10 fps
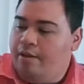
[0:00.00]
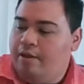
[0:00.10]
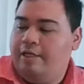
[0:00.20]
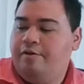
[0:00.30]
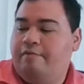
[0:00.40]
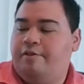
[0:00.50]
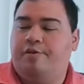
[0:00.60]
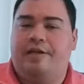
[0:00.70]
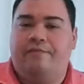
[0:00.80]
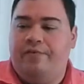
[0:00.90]
I do have to
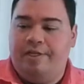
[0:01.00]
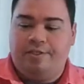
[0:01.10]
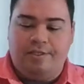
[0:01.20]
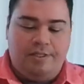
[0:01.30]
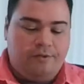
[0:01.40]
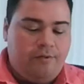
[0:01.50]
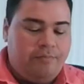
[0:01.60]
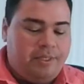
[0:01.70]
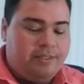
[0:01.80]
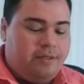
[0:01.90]
try to finish these
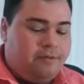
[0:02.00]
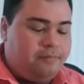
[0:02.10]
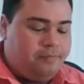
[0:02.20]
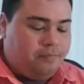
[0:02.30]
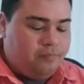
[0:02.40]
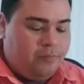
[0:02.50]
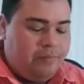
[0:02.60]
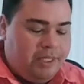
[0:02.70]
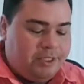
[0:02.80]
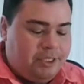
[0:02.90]
crumpets, though.
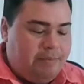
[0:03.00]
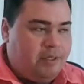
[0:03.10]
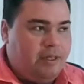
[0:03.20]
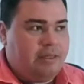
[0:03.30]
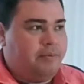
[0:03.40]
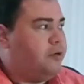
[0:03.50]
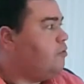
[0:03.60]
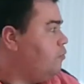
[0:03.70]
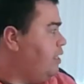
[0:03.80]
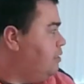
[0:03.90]
It'd be a shame to let them
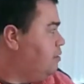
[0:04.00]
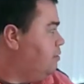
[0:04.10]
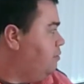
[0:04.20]
go to waste.